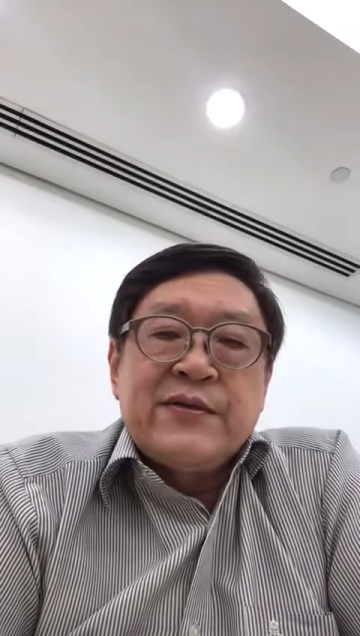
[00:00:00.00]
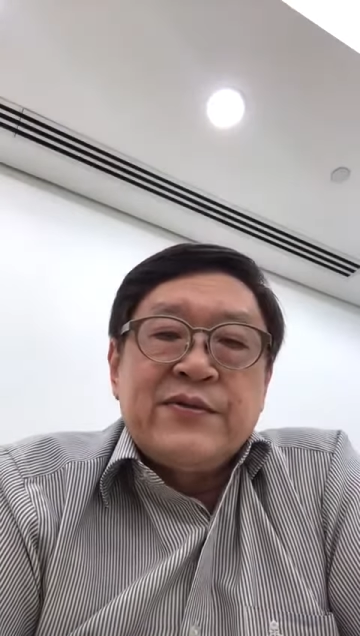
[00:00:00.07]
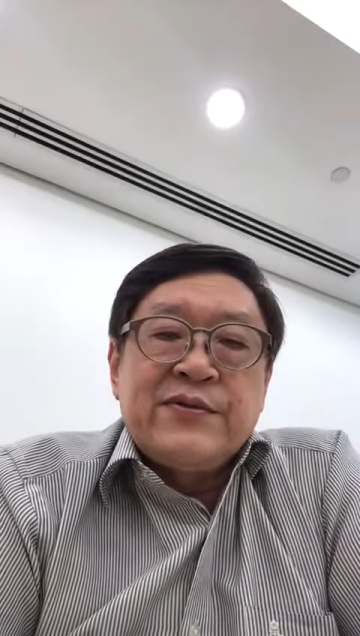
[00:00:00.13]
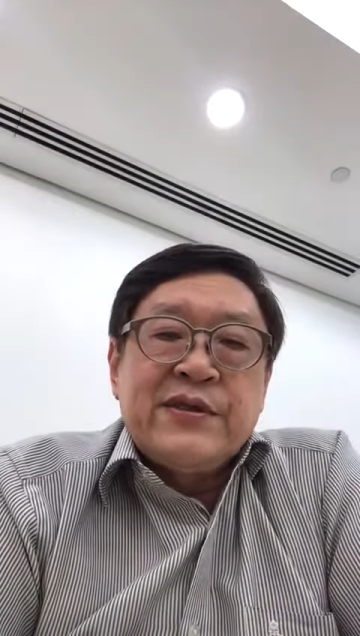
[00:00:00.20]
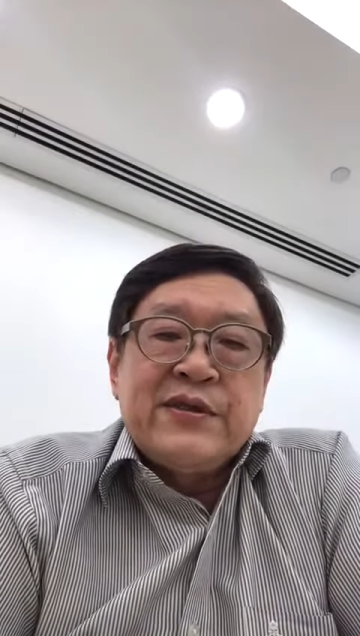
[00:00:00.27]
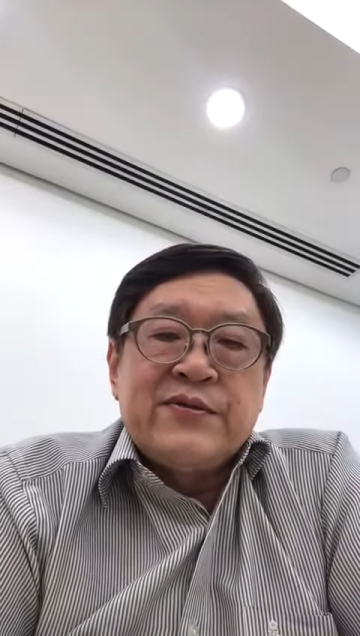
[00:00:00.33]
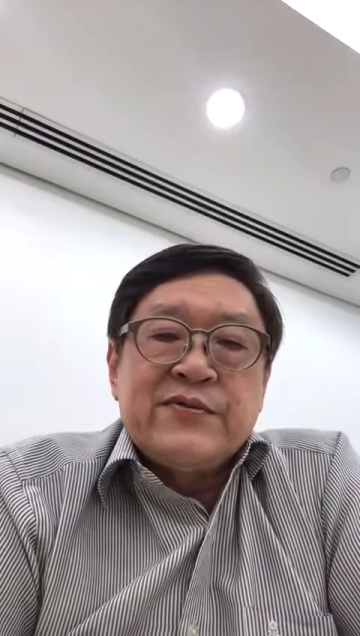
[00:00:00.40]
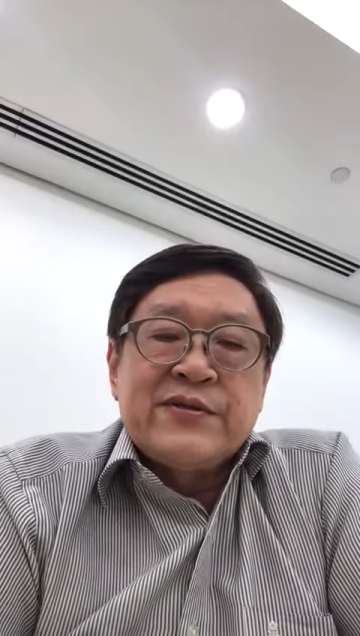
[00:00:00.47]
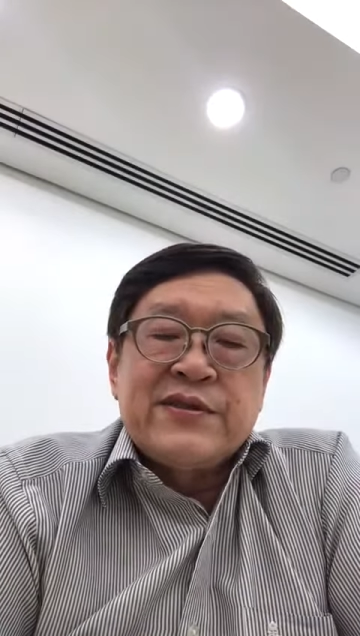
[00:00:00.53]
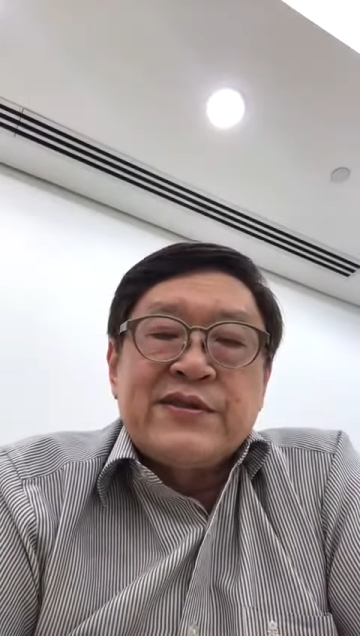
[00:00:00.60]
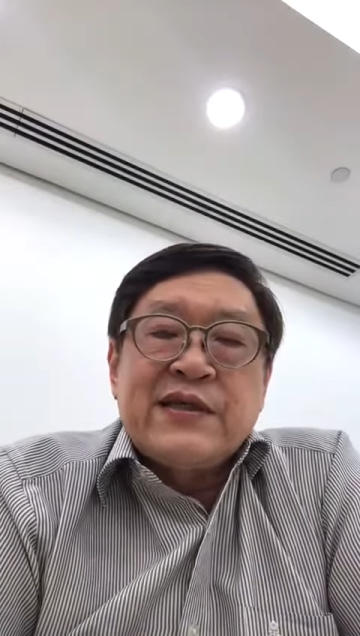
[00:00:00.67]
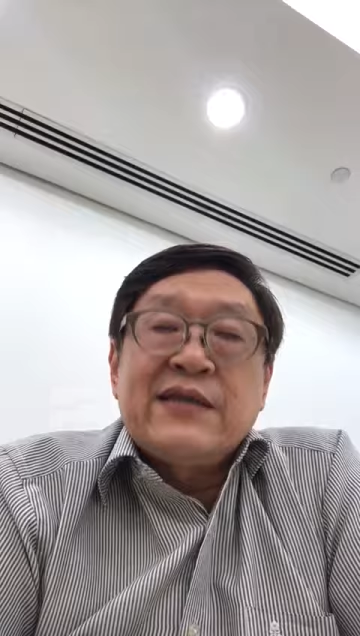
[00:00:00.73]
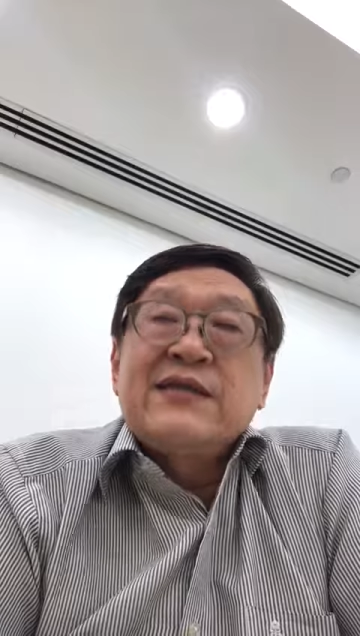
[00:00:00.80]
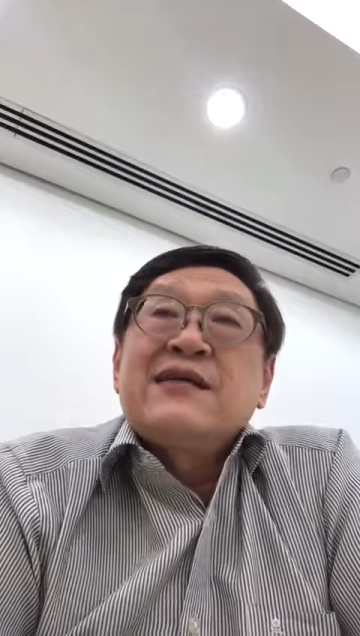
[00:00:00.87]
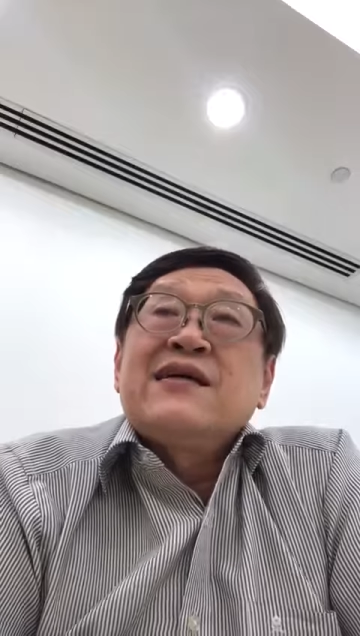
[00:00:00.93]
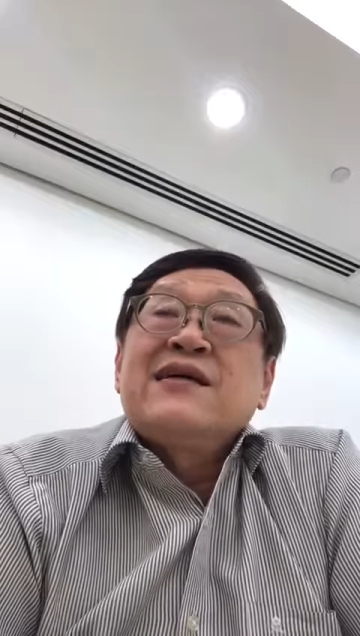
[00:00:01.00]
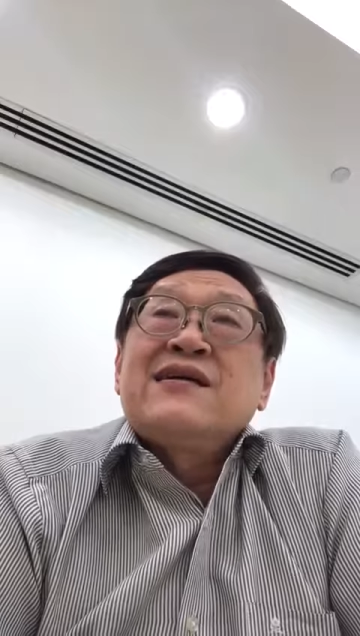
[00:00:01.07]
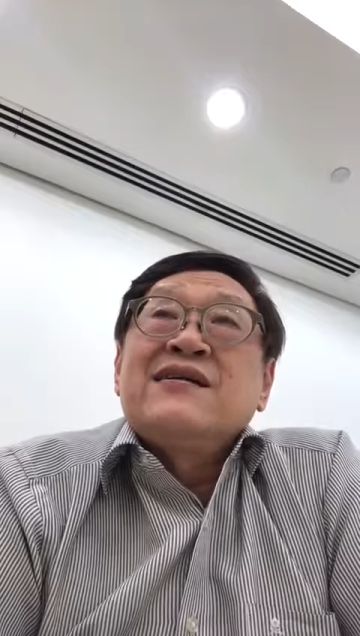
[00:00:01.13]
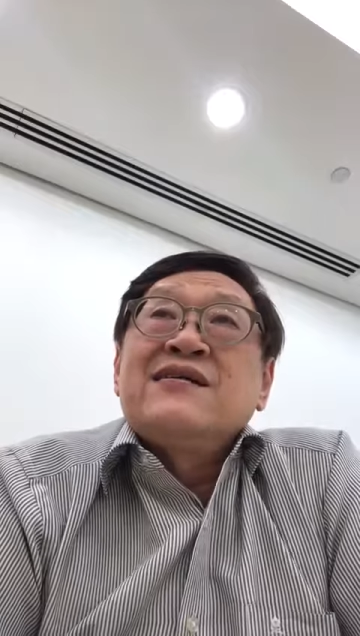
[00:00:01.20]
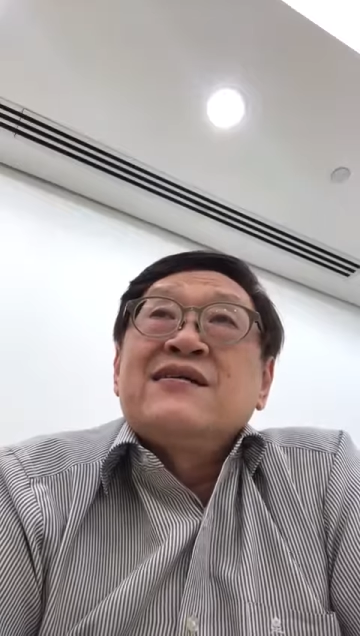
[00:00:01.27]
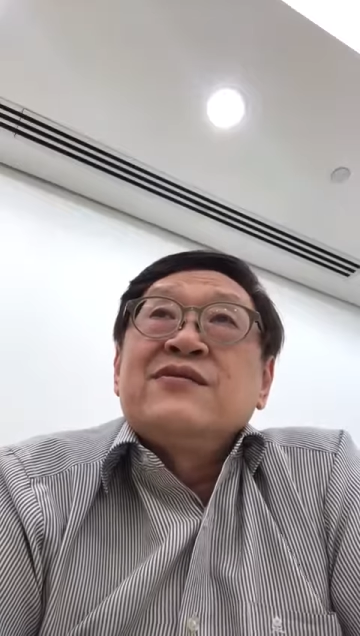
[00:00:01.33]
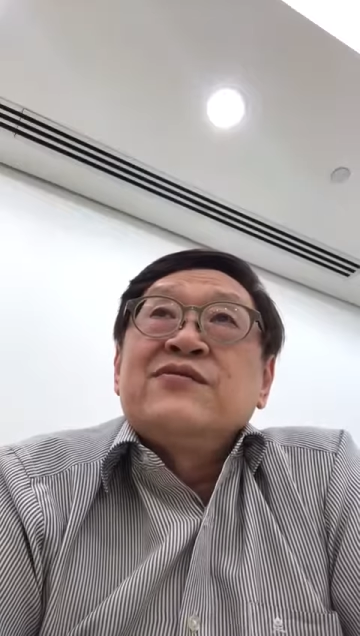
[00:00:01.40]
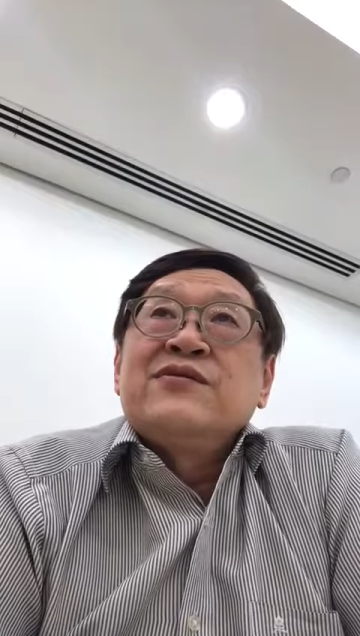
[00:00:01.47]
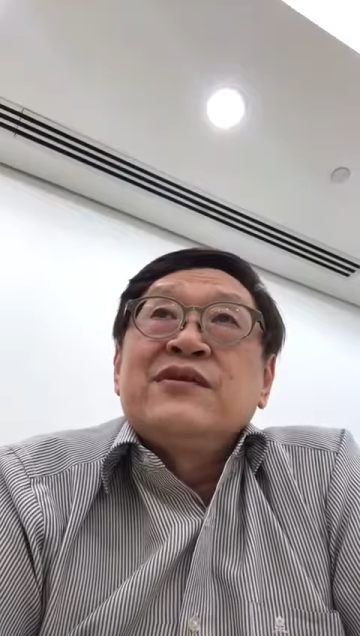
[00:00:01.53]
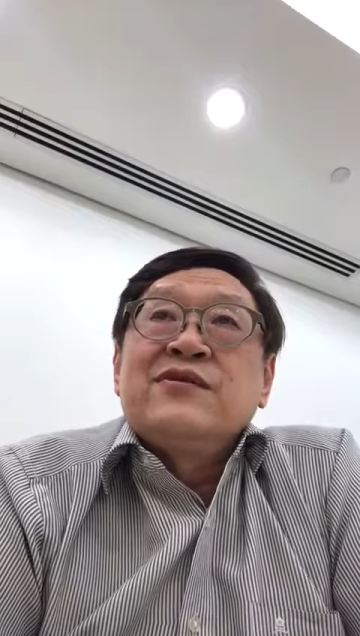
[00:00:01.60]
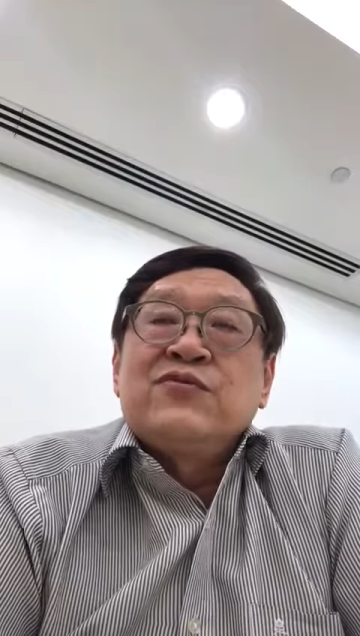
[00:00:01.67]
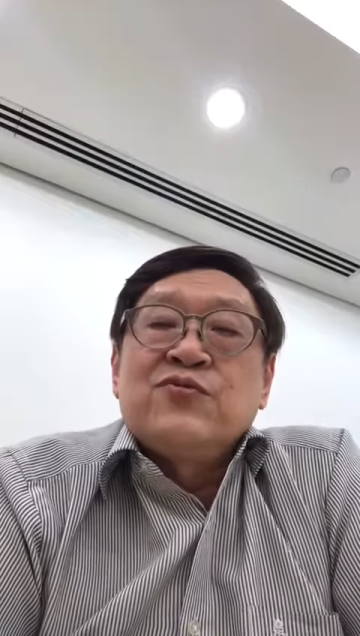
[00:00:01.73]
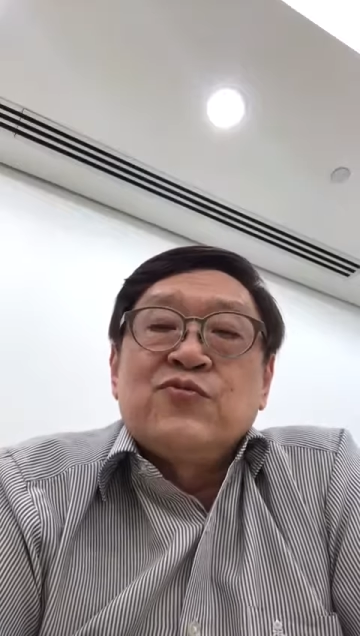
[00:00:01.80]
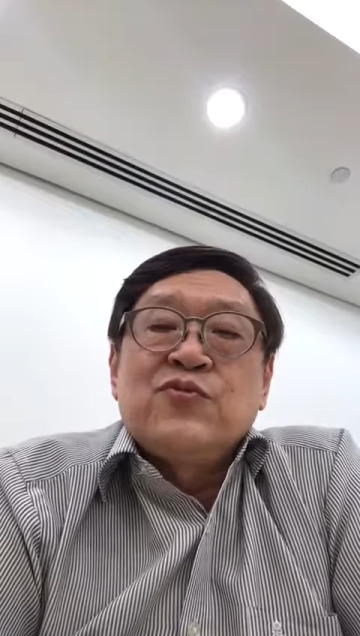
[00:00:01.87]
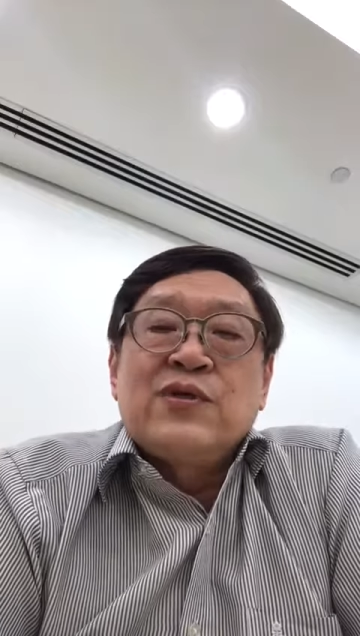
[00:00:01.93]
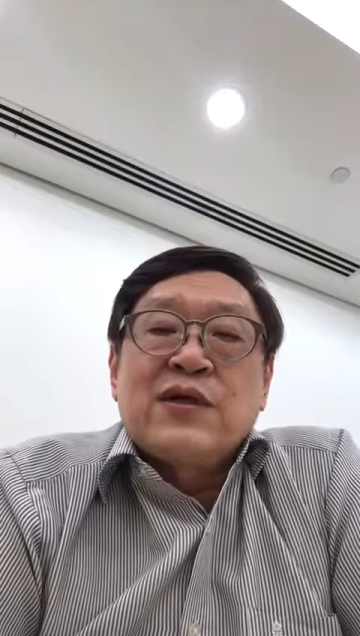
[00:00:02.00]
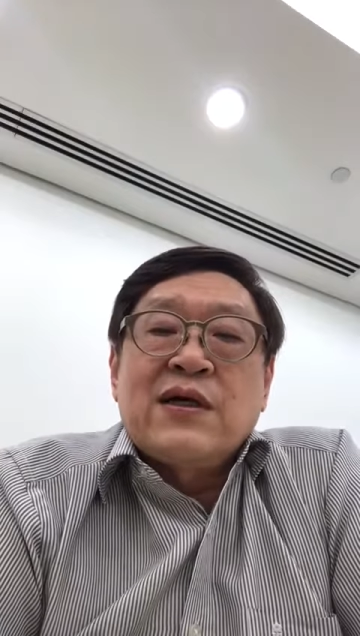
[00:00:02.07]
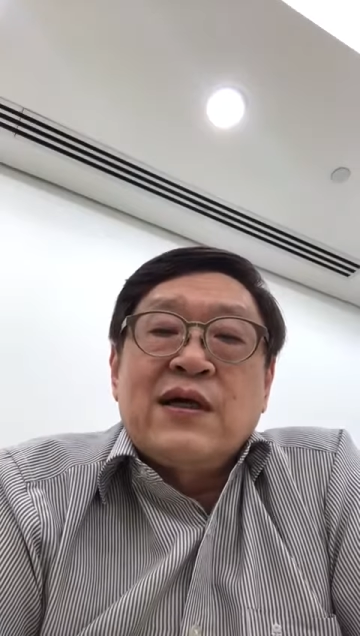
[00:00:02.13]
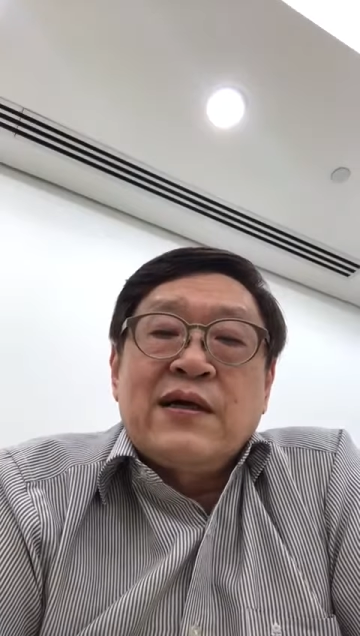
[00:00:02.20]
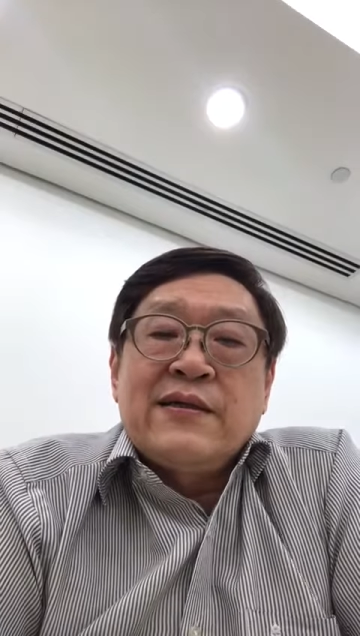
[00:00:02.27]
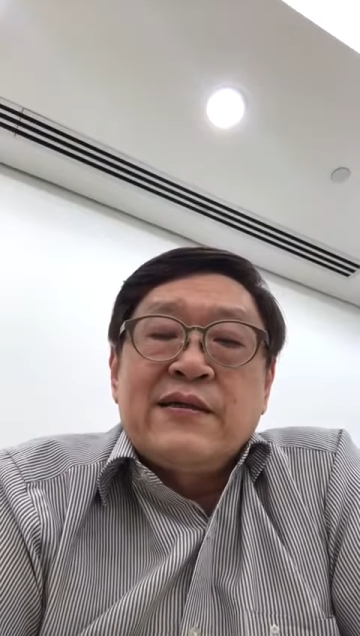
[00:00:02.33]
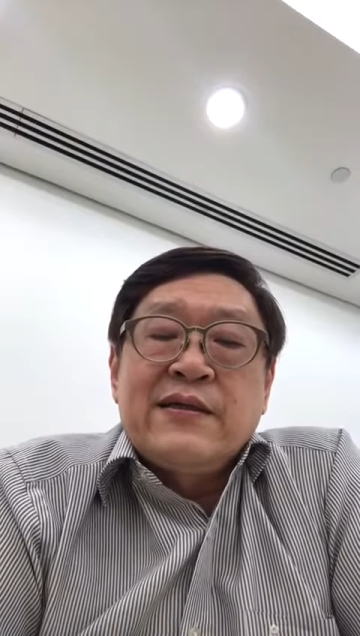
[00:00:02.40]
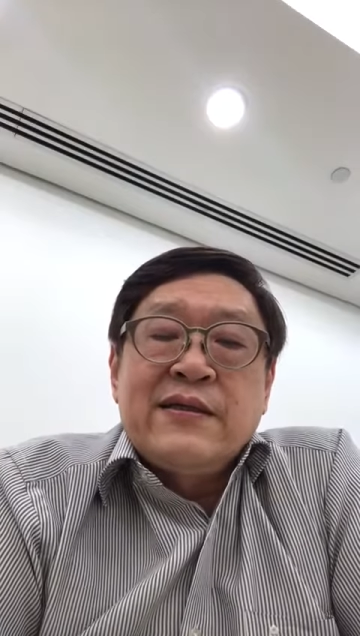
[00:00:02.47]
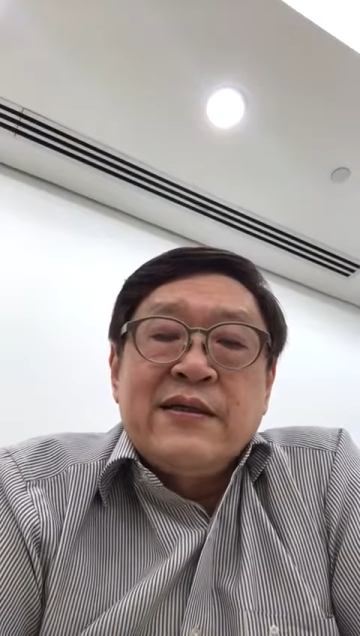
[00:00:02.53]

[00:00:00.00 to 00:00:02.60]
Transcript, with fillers: you need to study hard, you need to work hard.